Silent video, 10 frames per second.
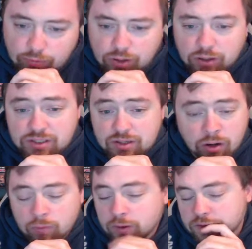Regardless,
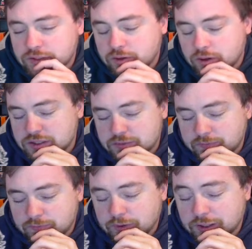artwork on this card is
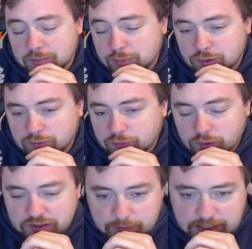freaking
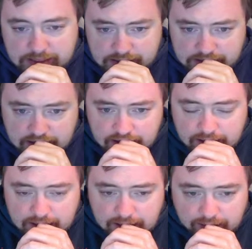beautiful. It's amazing.
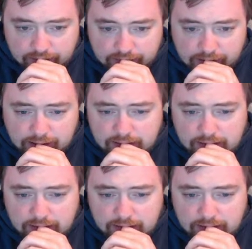I love it.